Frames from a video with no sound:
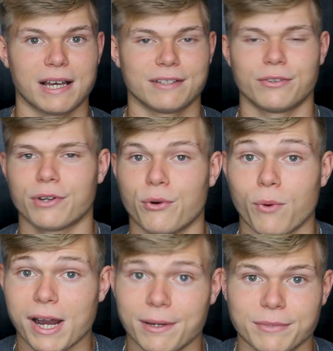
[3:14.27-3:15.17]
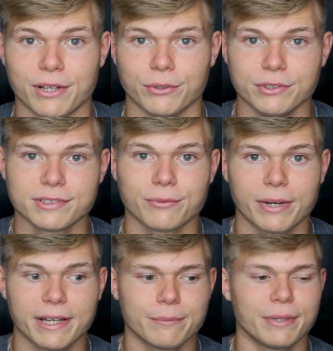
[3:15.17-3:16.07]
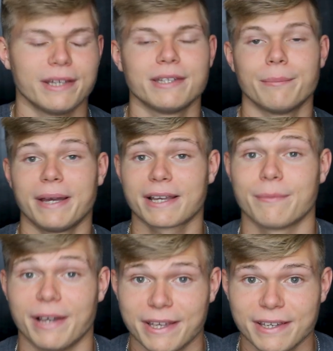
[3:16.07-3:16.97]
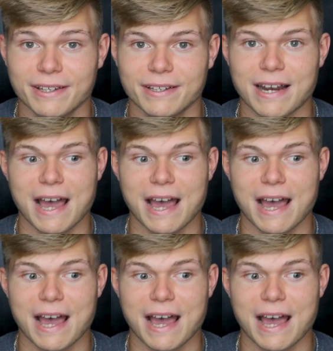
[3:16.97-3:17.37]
I don't know why I'm not losing weight, but in the back of my head,